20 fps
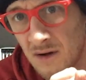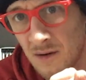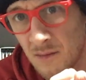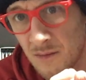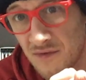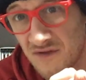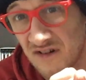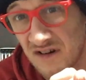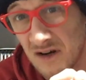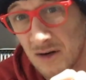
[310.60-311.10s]

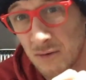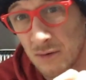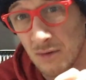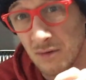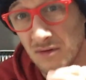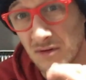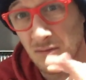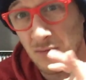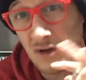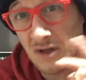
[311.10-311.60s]
prequel,
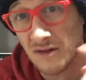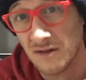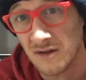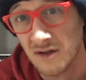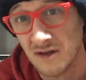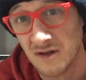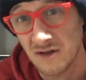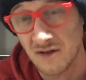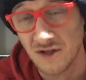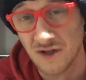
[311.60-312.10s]
the one
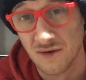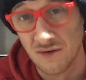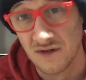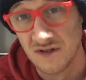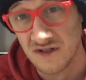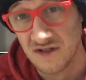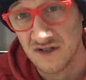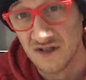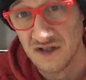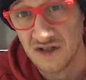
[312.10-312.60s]
that
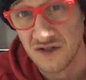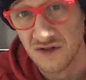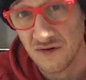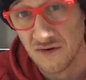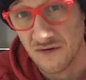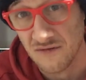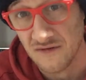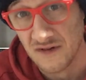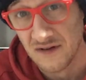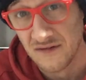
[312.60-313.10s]
joins the
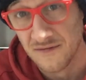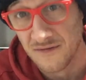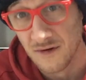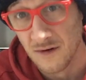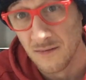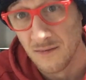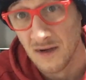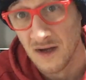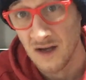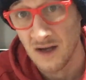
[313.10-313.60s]
story
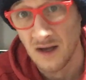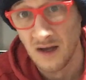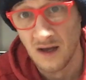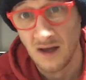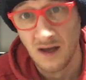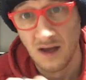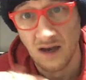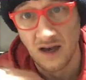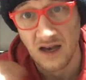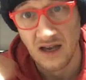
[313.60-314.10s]
from
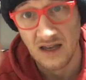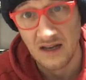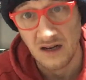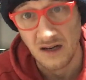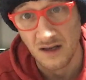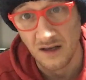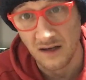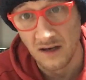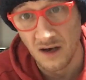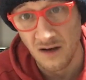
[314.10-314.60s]

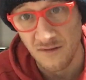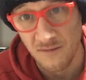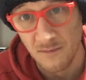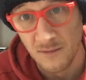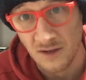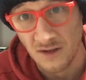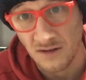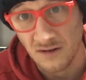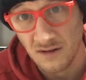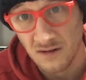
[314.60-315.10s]
Alien
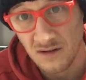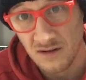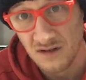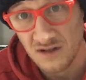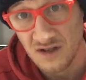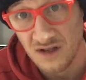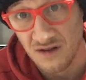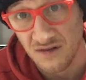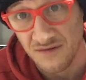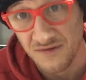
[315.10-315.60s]
Covenant
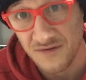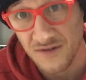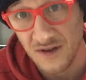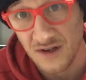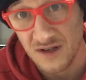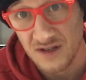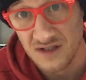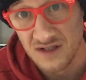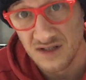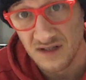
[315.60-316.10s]
to the
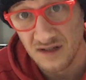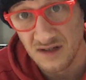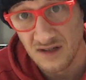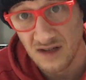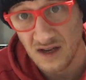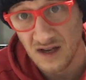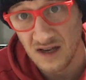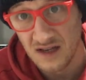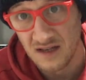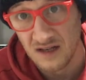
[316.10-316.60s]
first
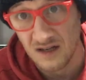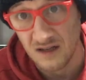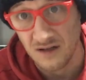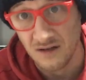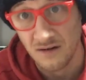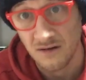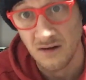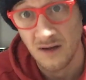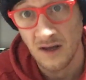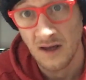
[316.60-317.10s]

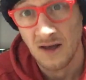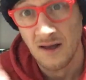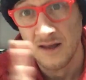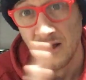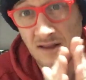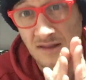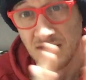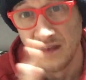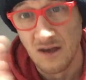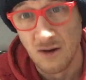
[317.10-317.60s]
Alien.
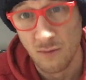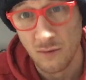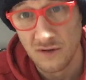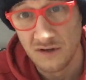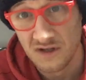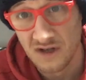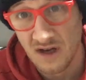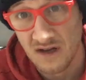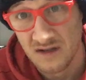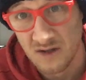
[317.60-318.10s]
There was
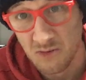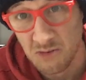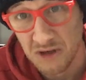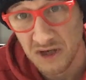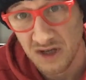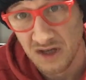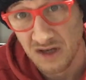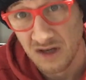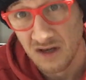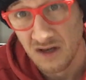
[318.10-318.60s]
going to
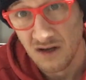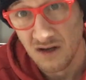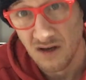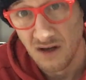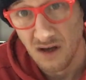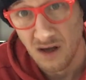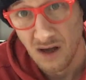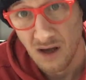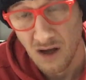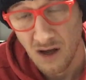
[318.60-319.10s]
be
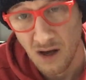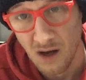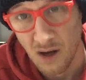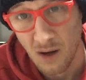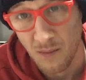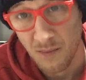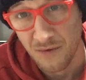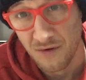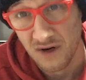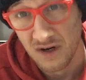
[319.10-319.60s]
a
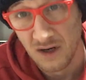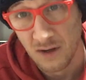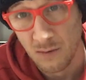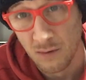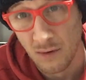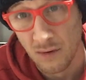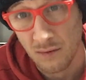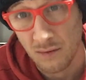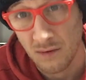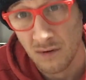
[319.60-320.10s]

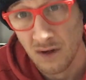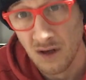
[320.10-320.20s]
prequel